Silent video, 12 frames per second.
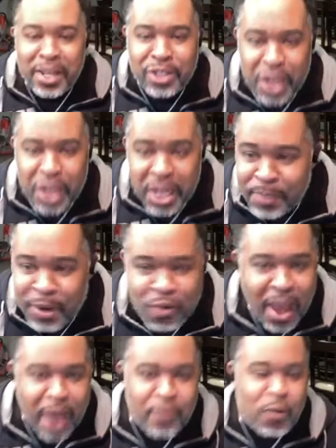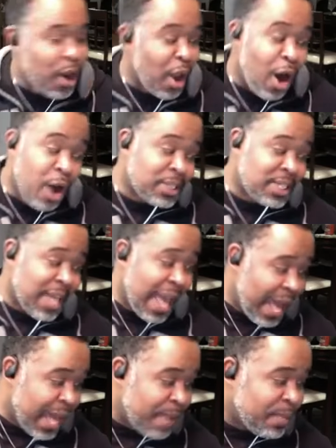Gene's been around for a long
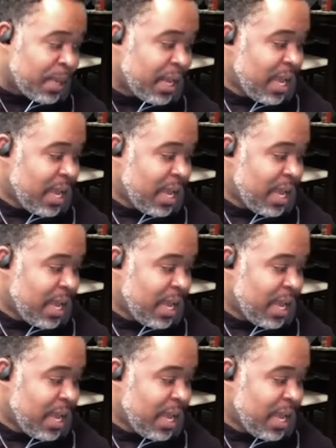time.